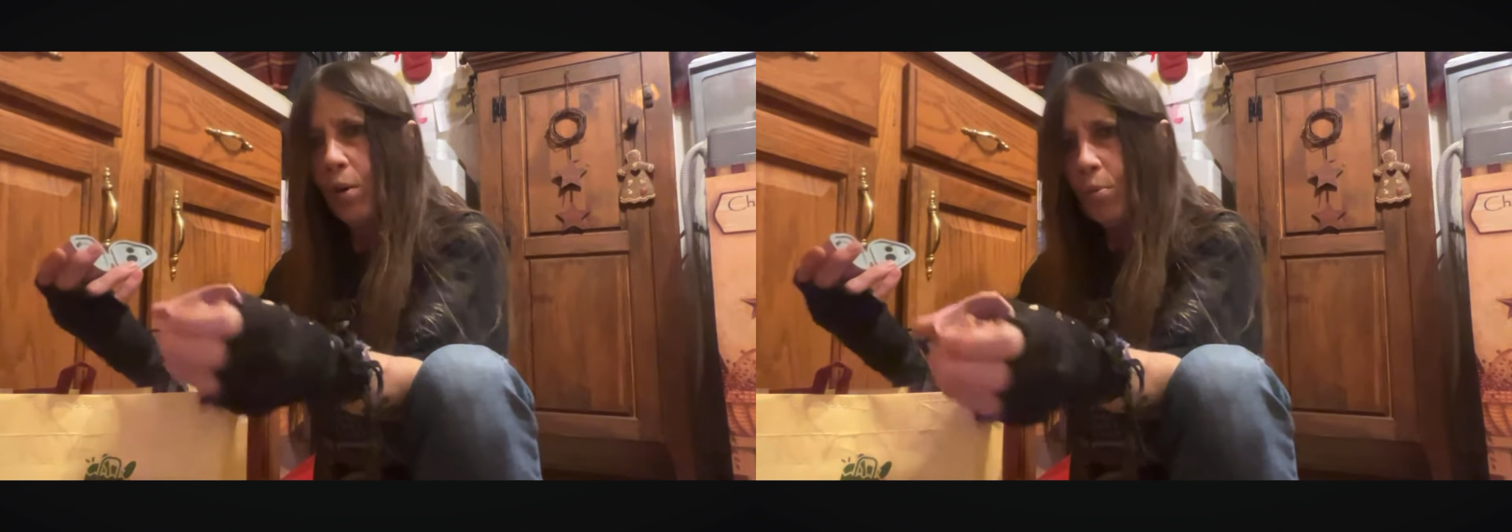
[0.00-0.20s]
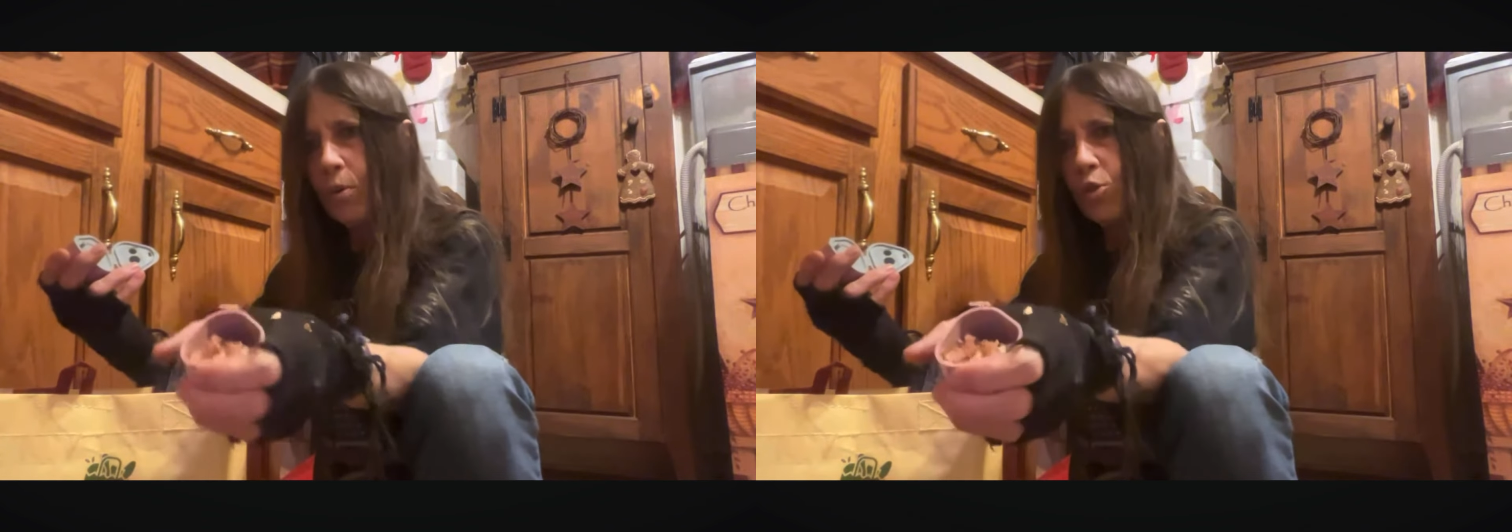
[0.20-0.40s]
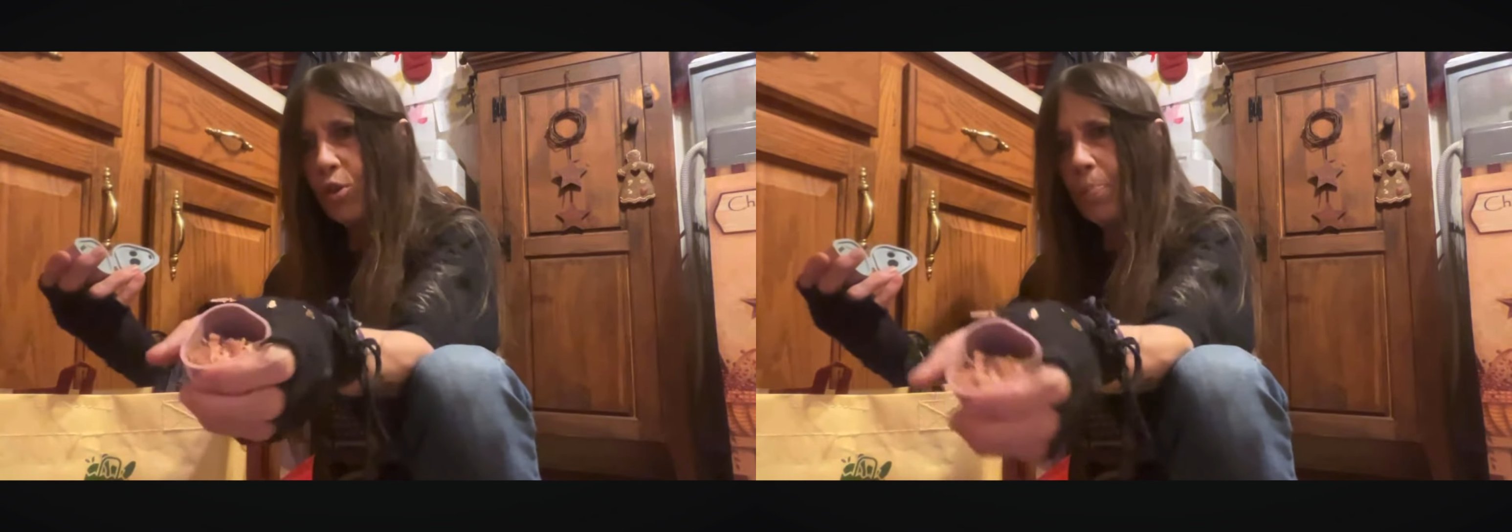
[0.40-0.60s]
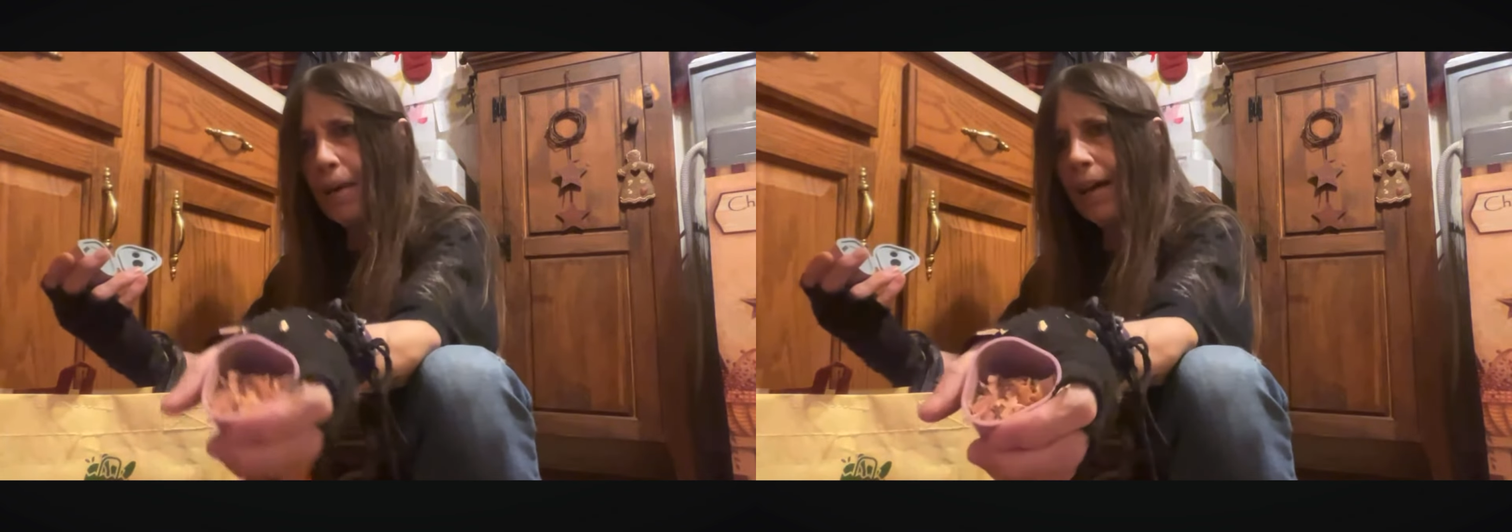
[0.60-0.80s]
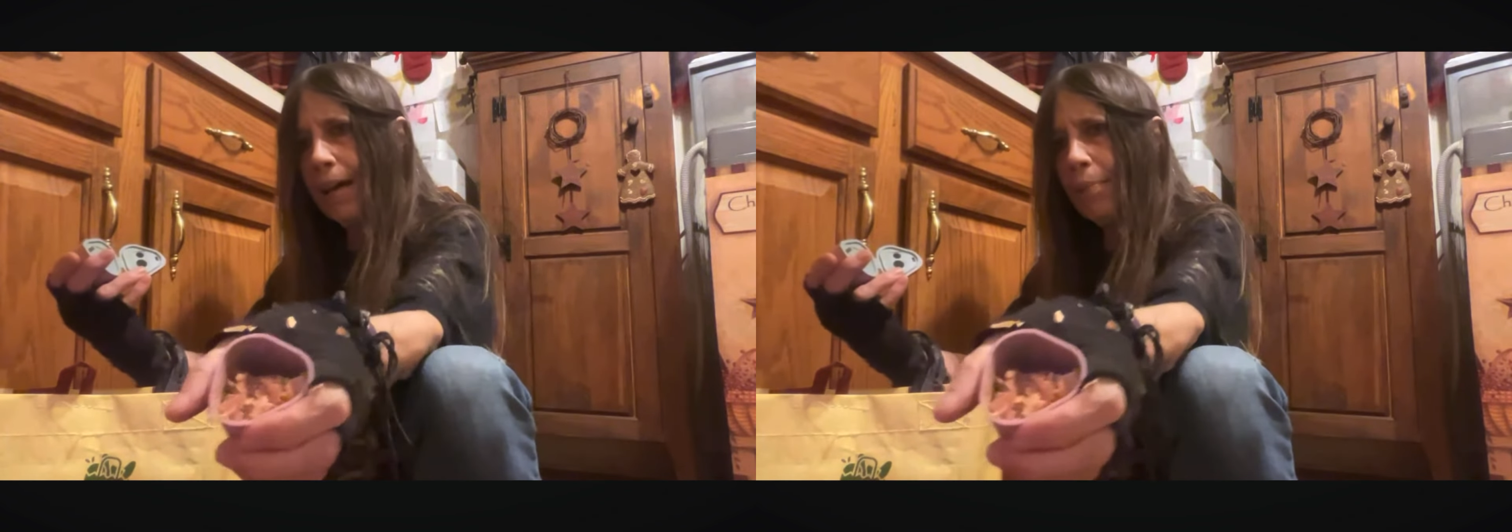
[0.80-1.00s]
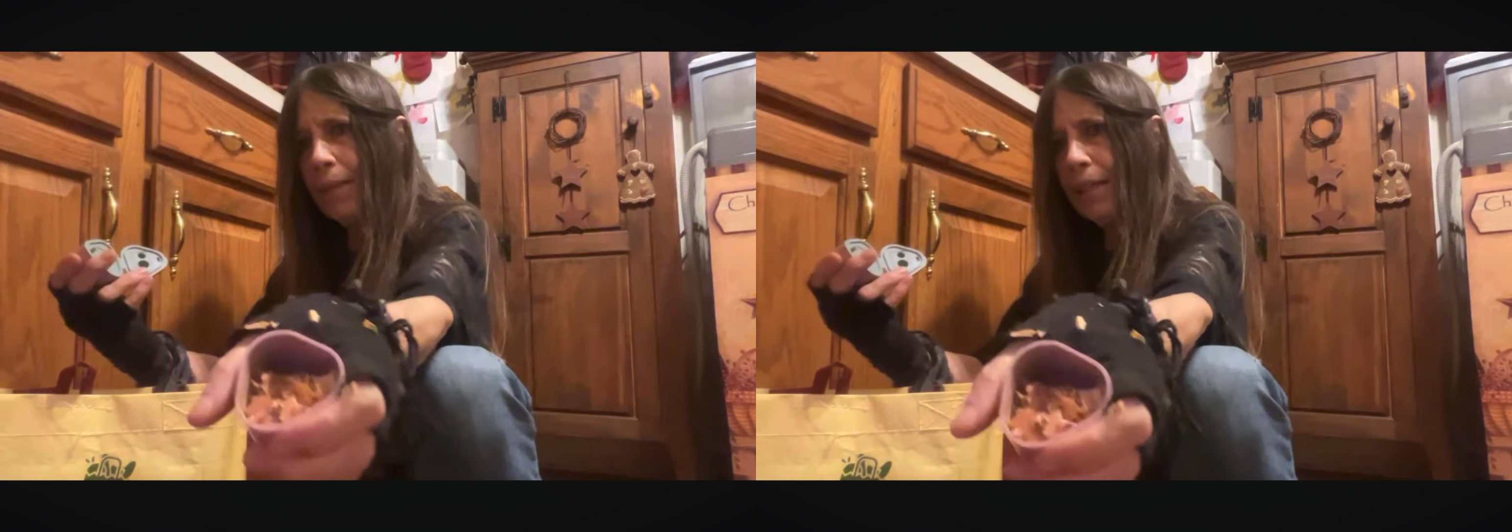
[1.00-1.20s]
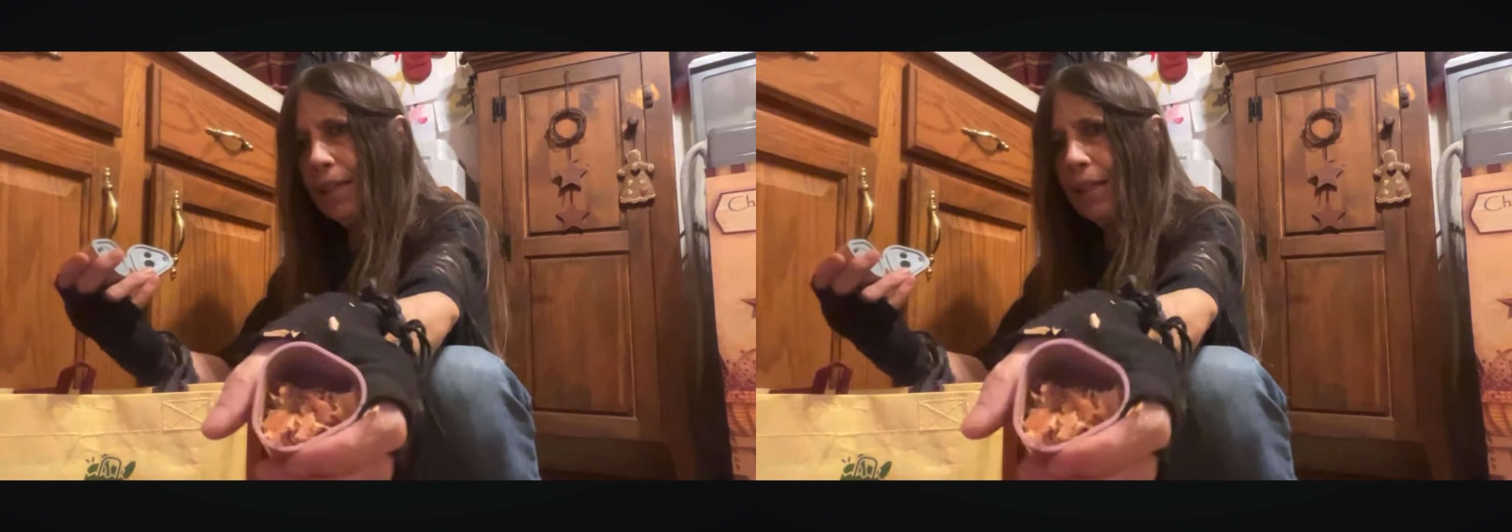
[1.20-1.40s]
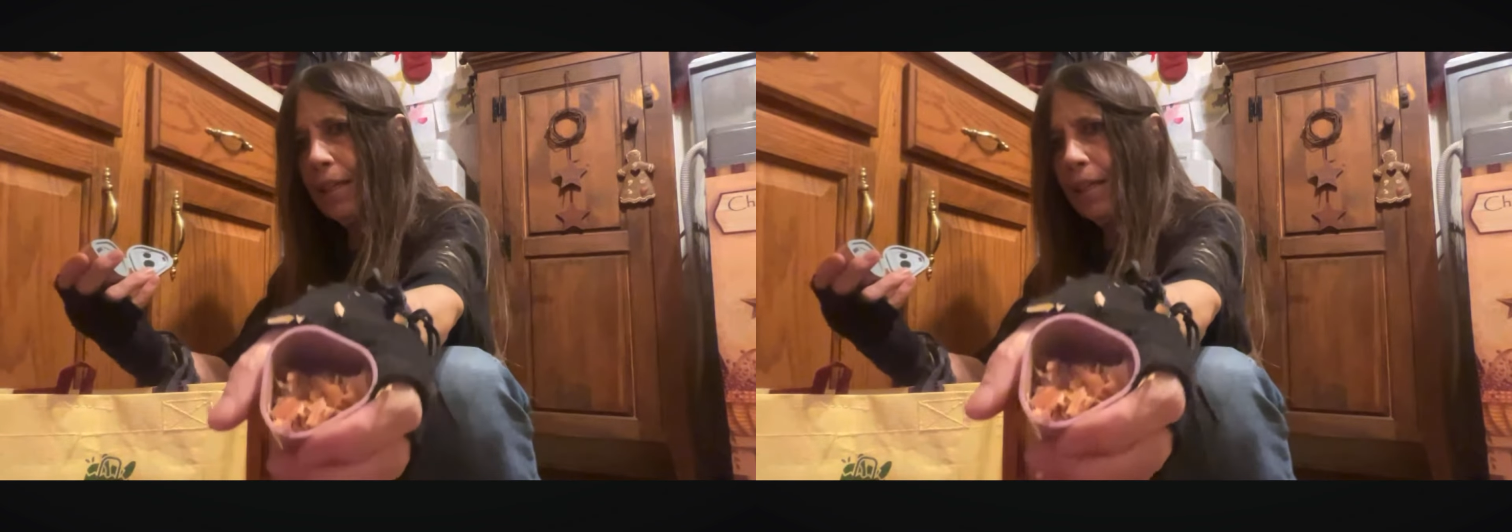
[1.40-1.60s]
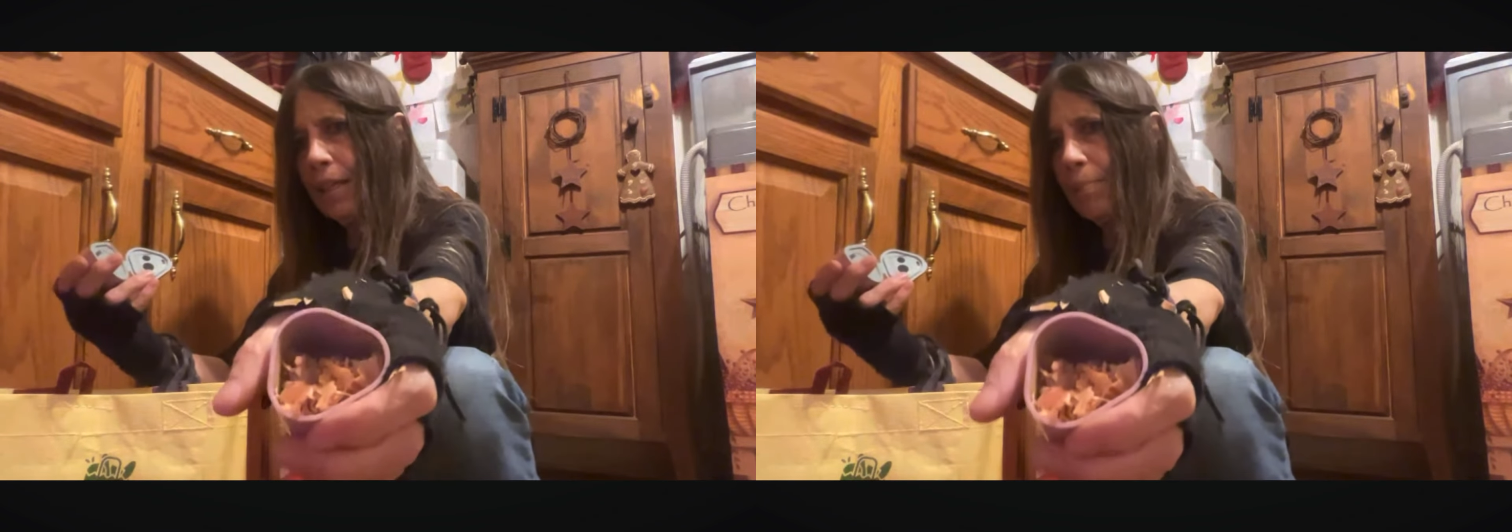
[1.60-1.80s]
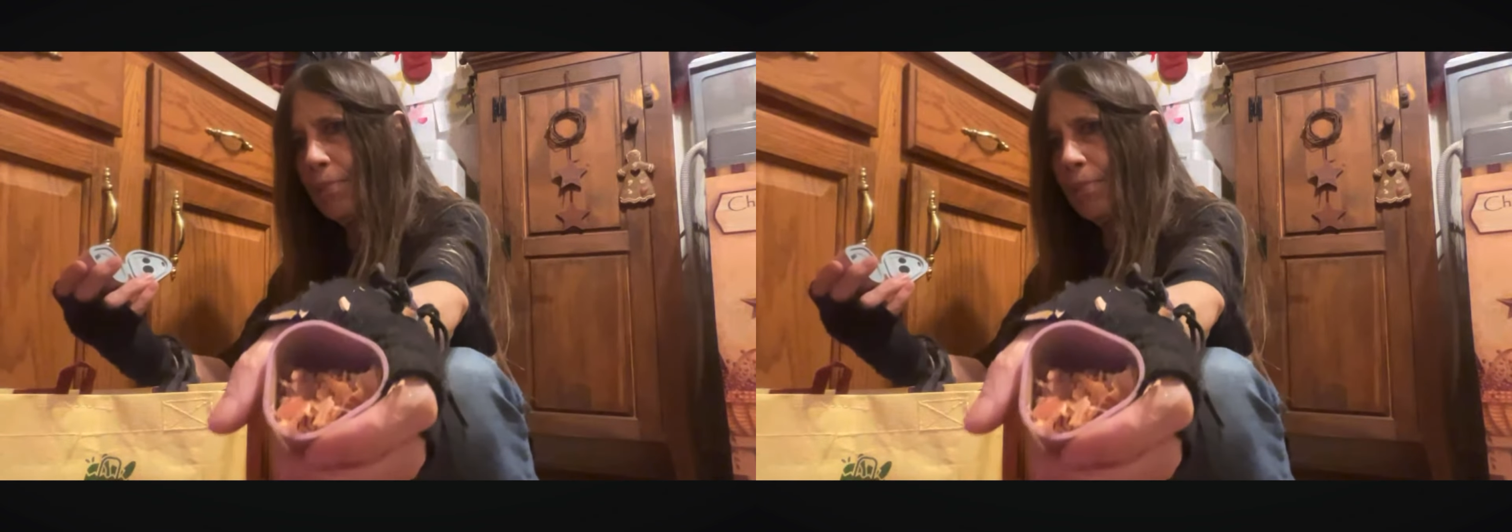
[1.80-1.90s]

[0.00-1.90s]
Won't you buy me a